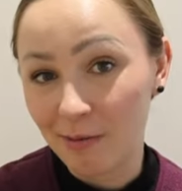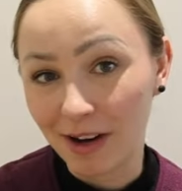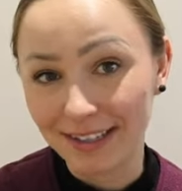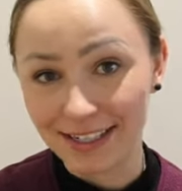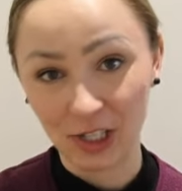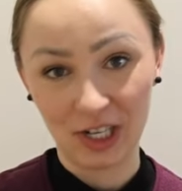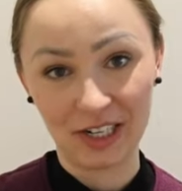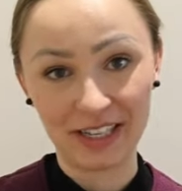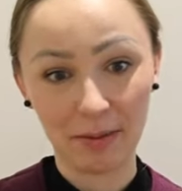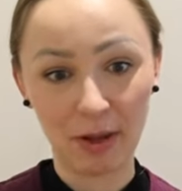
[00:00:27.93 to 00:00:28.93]
I wanted to share
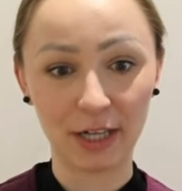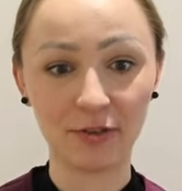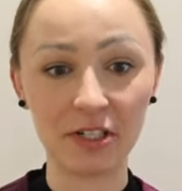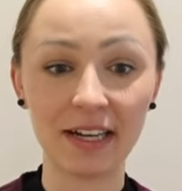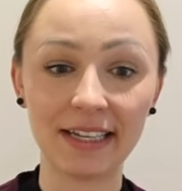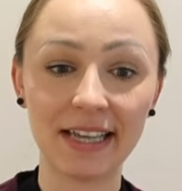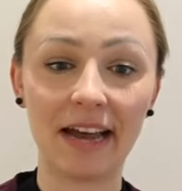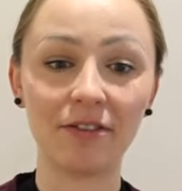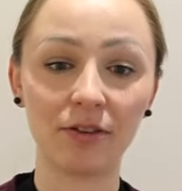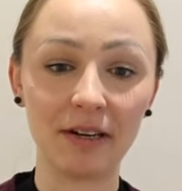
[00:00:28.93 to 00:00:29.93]
is that Blatchford does
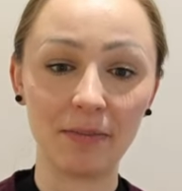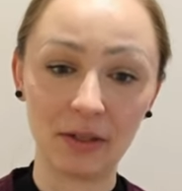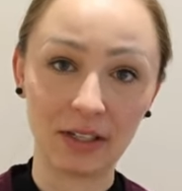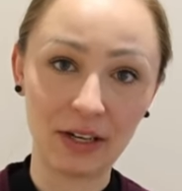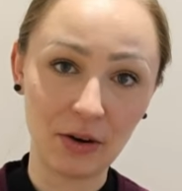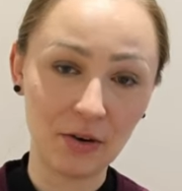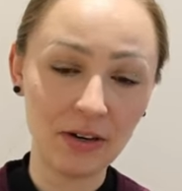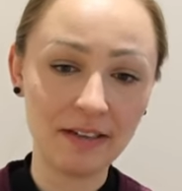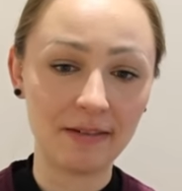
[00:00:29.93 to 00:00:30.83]
have a green building code,